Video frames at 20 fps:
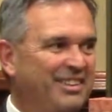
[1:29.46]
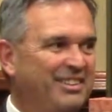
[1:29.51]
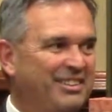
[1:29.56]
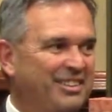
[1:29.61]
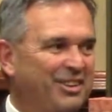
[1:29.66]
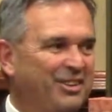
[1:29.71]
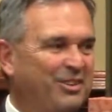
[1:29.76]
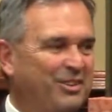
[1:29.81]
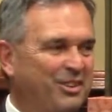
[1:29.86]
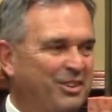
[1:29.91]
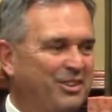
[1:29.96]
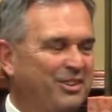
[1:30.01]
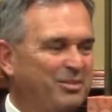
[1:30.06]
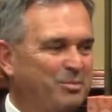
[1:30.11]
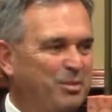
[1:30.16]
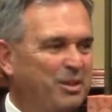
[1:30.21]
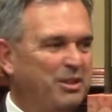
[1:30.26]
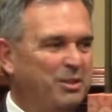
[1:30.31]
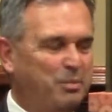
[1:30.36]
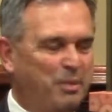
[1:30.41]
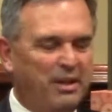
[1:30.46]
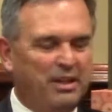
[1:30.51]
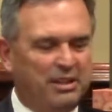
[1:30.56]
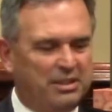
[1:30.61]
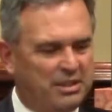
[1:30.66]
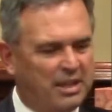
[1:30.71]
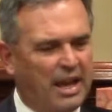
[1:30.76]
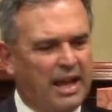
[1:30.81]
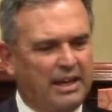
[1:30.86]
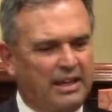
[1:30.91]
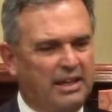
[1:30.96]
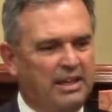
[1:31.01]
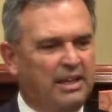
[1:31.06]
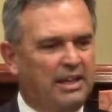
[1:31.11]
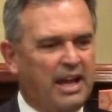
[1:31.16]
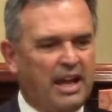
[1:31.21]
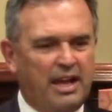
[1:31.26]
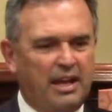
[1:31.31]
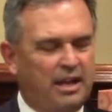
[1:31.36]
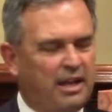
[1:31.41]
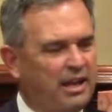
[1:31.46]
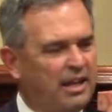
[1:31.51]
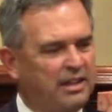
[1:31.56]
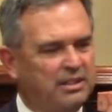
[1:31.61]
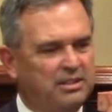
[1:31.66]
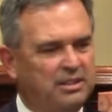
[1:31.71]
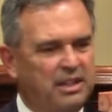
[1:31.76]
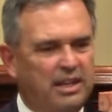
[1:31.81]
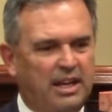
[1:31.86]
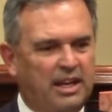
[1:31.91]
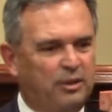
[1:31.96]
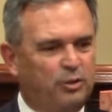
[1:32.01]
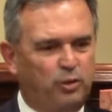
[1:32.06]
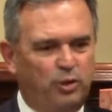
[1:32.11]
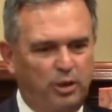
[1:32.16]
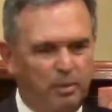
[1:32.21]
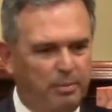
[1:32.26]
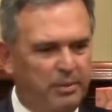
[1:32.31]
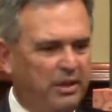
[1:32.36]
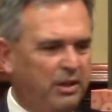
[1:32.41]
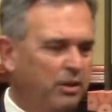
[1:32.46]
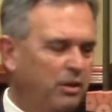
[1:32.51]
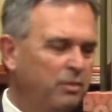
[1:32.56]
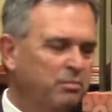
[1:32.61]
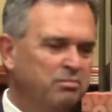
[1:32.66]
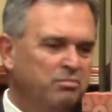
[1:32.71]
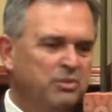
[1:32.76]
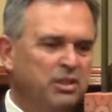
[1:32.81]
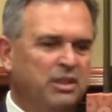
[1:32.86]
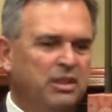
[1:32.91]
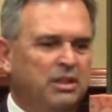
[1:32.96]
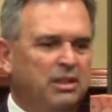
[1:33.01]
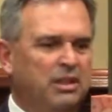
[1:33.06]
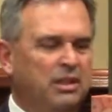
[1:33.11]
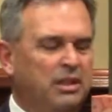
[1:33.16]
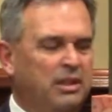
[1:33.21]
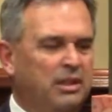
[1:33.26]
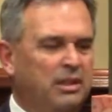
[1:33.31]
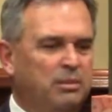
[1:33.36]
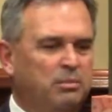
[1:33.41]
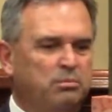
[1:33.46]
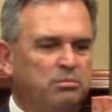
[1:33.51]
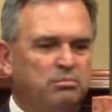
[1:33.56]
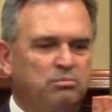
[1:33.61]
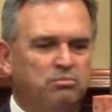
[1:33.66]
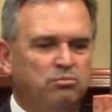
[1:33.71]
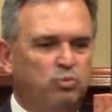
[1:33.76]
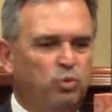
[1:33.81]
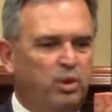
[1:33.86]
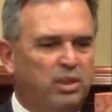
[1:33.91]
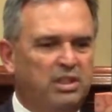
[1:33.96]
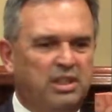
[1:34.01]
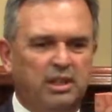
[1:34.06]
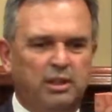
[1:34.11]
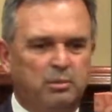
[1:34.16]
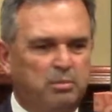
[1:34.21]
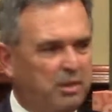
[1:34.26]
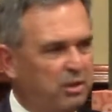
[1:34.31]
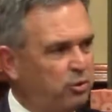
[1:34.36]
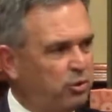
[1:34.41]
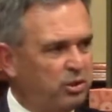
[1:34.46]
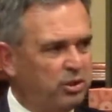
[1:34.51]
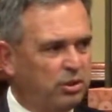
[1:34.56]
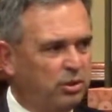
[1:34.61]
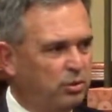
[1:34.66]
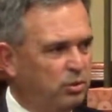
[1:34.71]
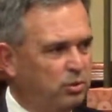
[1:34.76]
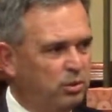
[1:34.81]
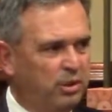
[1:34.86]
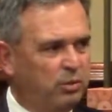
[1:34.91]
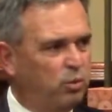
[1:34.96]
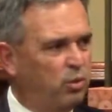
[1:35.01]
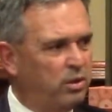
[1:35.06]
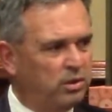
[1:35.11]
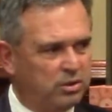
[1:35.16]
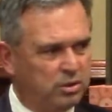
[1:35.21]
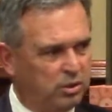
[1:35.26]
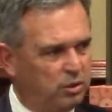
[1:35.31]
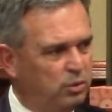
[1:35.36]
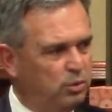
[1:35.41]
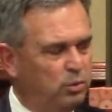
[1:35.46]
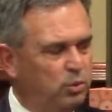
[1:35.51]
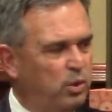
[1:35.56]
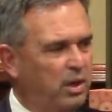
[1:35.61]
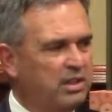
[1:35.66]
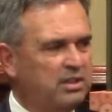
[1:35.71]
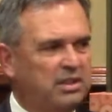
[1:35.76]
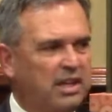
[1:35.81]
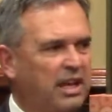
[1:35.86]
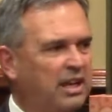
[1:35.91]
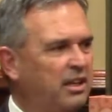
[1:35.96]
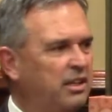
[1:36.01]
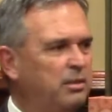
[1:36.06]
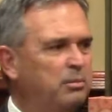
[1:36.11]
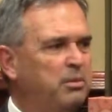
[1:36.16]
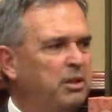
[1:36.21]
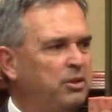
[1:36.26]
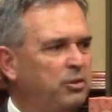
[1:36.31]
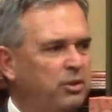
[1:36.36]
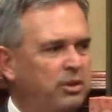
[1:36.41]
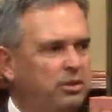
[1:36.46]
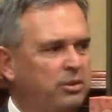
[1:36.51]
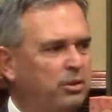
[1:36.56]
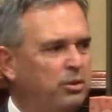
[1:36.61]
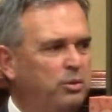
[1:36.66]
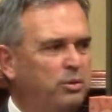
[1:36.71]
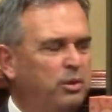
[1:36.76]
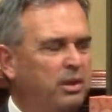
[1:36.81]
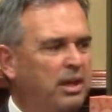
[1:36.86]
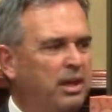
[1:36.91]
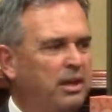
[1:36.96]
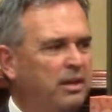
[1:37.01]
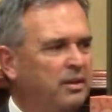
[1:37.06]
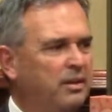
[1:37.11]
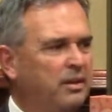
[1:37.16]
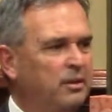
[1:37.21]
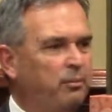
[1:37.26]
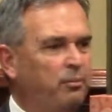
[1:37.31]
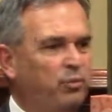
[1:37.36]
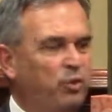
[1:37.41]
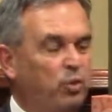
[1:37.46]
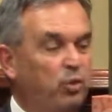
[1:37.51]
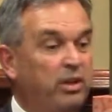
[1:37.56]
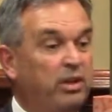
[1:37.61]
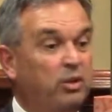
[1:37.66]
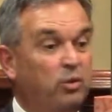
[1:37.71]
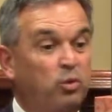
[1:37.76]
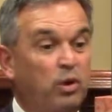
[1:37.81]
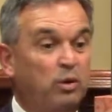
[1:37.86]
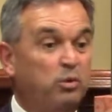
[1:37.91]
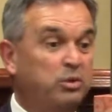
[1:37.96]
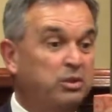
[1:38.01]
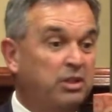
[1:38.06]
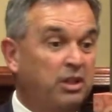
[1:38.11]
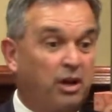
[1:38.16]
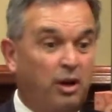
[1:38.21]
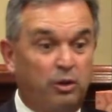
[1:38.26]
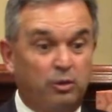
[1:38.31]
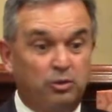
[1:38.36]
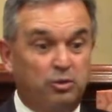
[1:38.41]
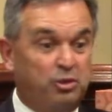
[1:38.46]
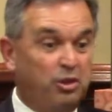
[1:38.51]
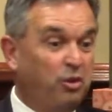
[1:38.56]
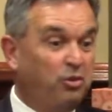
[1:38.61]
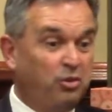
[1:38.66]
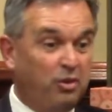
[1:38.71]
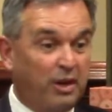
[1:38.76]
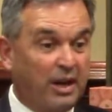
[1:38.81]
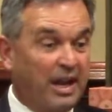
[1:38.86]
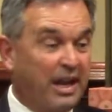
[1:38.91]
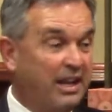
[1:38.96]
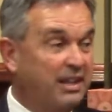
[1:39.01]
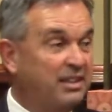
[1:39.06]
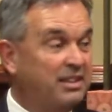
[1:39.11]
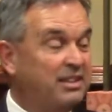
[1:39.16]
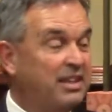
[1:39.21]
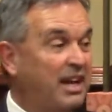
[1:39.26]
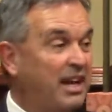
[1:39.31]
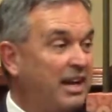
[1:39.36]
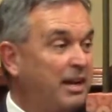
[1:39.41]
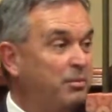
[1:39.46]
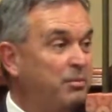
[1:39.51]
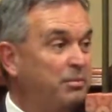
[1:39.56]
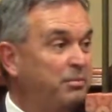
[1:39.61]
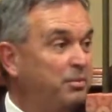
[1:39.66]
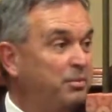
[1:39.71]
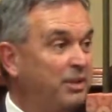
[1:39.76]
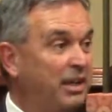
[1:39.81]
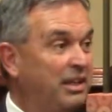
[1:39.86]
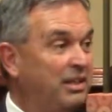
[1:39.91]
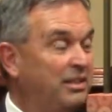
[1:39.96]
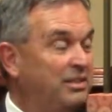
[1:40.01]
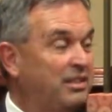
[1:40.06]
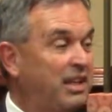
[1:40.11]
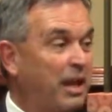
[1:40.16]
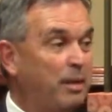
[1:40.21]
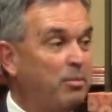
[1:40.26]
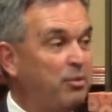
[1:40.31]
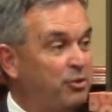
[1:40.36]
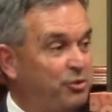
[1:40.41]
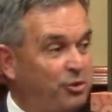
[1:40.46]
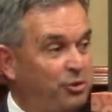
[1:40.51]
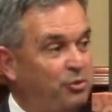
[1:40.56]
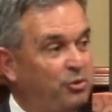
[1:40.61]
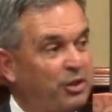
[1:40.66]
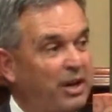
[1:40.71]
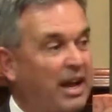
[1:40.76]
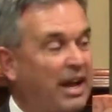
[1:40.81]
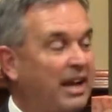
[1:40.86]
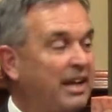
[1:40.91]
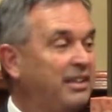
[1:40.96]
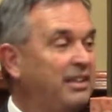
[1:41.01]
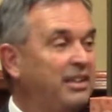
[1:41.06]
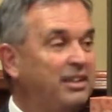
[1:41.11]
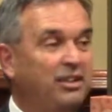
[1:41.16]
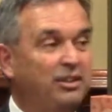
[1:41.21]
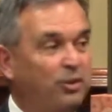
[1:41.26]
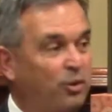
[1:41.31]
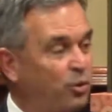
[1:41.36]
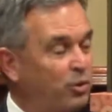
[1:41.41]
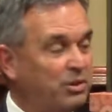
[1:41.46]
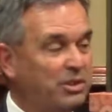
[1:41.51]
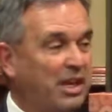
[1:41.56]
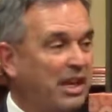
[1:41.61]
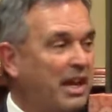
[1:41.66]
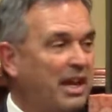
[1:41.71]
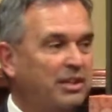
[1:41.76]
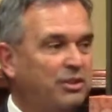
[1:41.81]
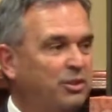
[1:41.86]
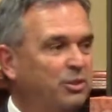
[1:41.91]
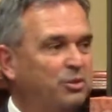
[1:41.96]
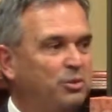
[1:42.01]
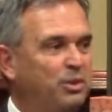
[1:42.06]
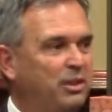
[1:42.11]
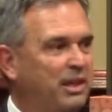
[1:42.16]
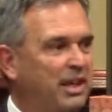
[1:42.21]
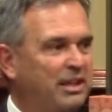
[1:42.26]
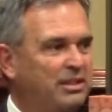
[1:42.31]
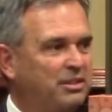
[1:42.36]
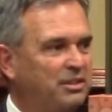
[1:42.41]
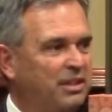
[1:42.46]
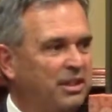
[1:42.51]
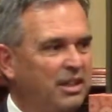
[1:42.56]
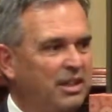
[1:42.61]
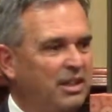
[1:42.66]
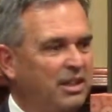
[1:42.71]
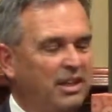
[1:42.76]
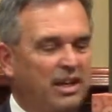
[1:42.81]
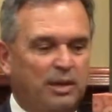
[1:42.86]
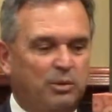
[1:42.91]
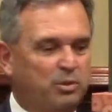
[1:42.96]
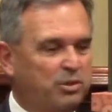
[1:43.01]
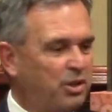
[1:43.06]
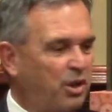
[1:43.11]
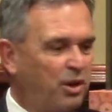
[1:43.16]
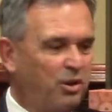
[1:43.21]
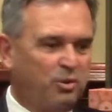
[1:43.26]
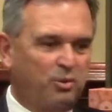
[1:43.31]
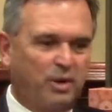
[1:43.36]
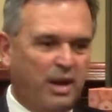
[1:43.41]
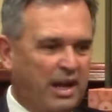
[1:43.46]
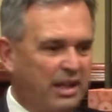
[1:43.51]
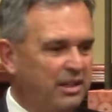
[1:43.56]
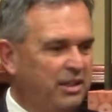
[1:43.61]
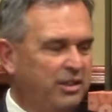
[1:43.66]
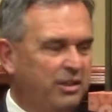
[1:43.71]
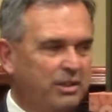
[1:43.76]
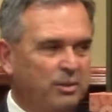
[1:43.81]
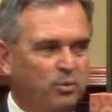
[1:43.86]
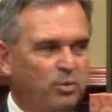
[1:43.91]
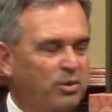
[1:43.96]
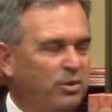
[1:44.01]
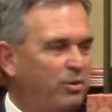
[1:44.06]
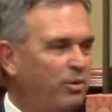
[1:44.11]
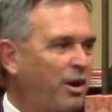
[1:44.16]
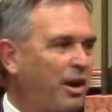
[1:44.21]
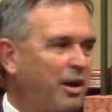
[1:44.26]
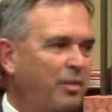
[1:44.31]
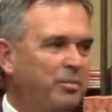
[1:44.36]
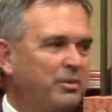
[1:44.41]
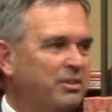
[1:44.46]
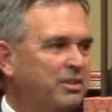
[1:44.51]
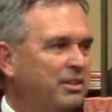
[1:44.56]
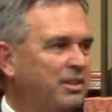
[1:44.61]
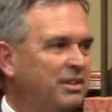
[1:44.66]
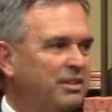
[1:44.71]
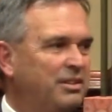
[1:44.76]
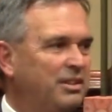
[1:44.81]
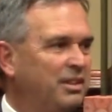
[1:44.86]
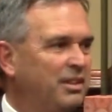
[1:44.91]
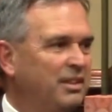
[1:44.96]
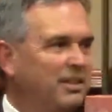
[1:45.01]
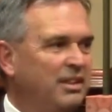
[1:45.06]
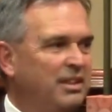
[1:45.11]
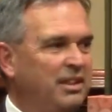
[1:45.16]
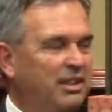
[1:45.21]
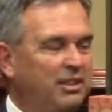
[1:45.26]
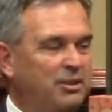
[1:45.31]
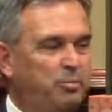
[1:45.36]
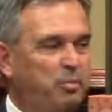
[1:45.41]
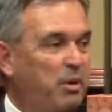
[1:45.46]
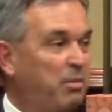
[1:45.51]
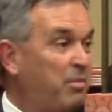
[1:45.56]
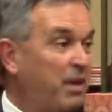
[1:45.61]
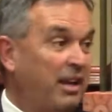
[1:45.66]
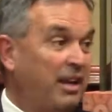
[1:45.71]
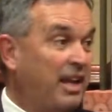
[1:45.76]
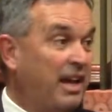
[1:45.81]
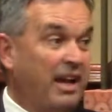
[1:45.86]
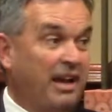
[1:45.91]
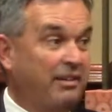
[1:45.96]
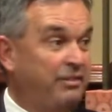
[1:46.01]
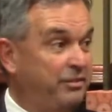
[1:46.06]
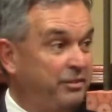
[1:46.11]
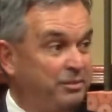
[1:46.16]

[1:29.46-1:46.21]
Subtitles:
So, but it's been exciting, and like I said, I grew up here, went to elementary school at one school, Westside Elementary School, and I went to what was called junior high at the time, at Tabor Junior High, and then to Northside High School, and that was all right here in Warner Robins, and it's been my life.